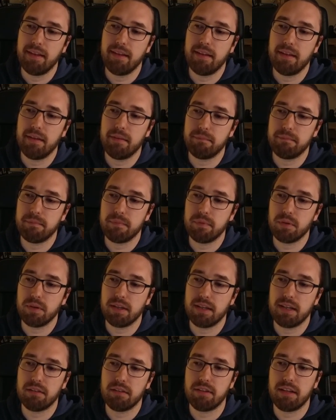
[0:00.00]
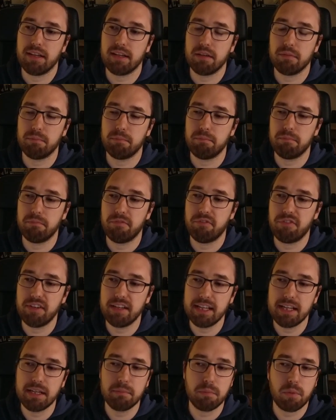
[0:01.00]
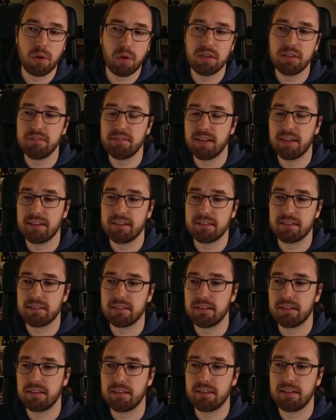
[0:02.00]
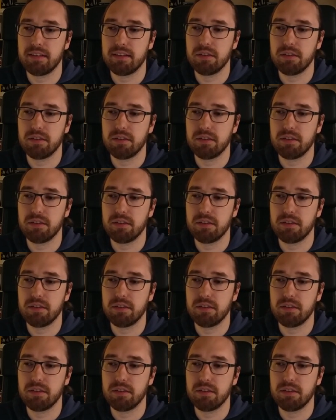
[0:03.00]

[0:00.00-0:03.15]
you can have like a fling ball event, and then